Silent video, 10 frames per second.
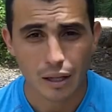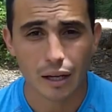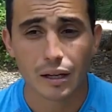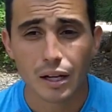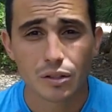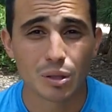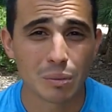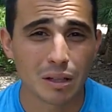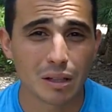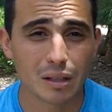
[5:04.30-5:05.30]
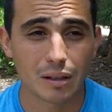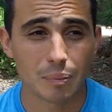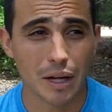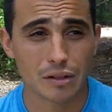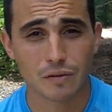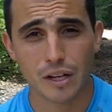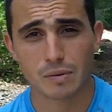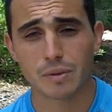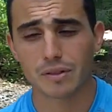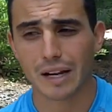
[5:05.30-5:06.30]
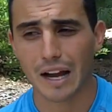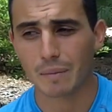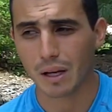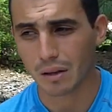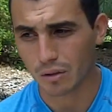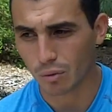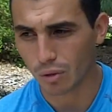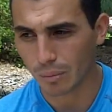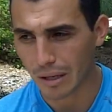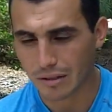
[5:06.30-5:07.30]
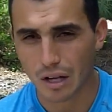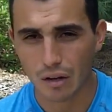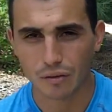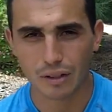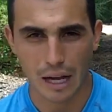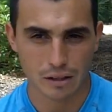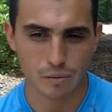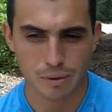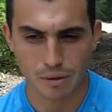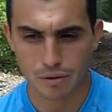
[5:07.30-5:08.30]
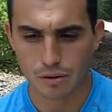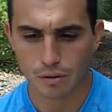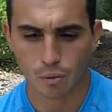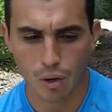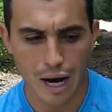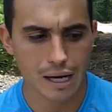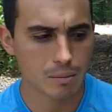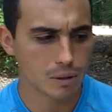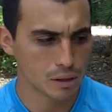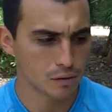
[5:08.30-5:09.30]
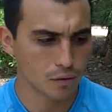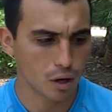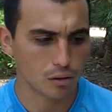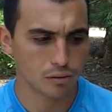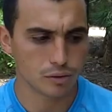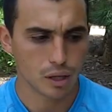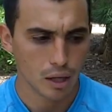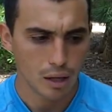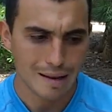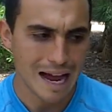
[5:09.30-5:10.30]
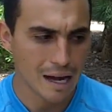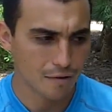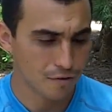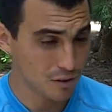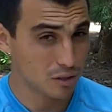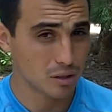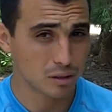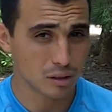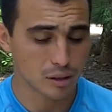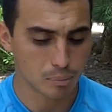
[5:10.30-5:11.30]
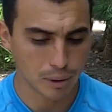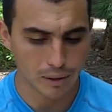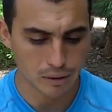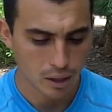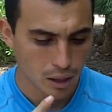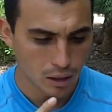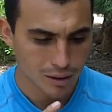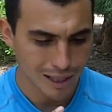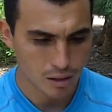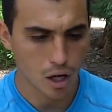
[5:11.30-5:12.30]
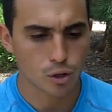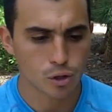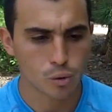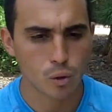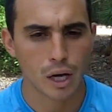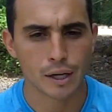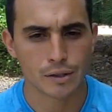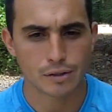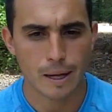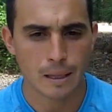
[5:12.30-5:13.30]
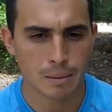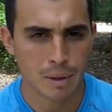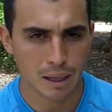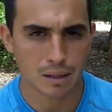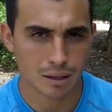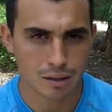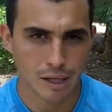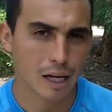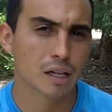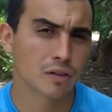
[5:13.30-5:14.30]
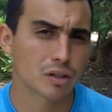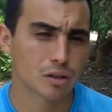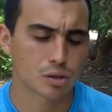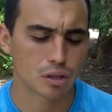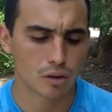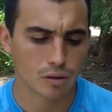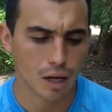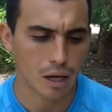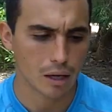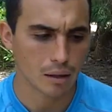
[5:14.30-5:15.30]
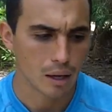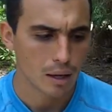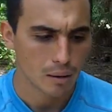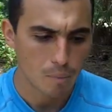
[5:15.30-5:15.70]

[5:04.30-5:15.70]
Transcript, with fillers: Okay, to me, the best investments that I make is really myself and active businesses where I can be involved, not physically, but technology-wise, and make executive decisions and